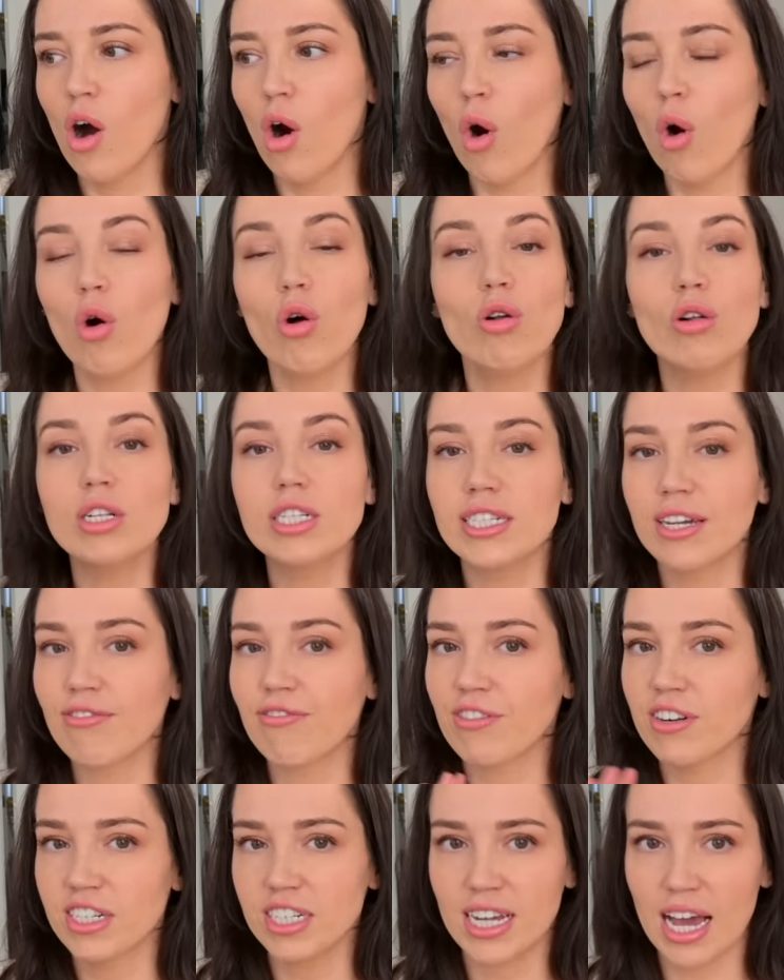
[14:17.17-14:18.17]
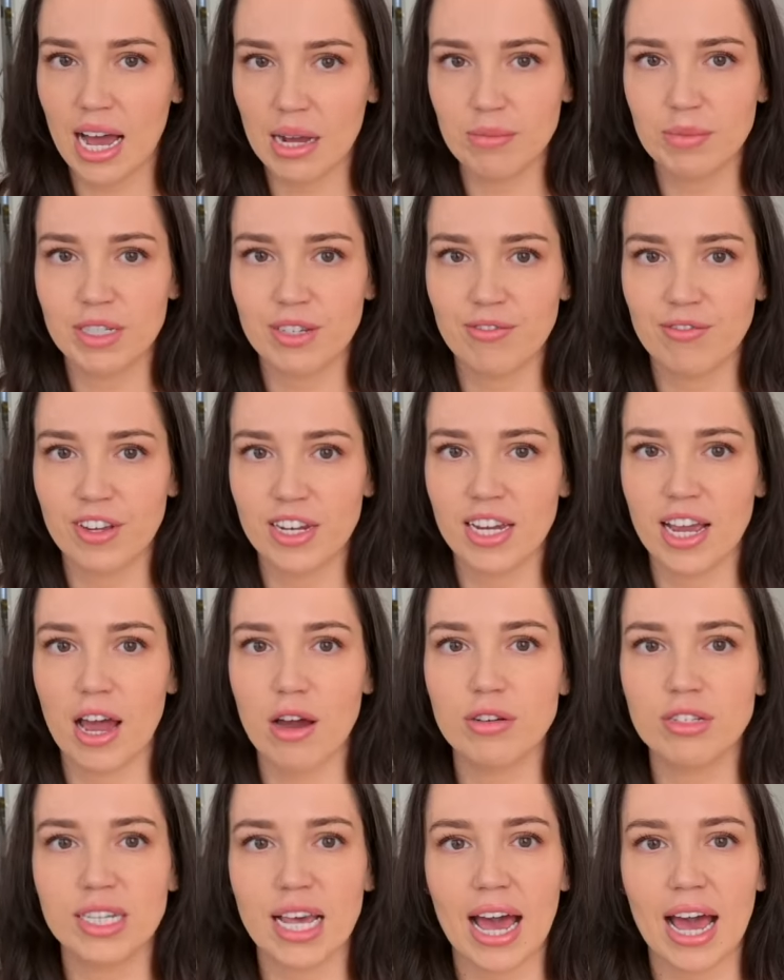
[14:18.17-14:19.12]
all different types of videos.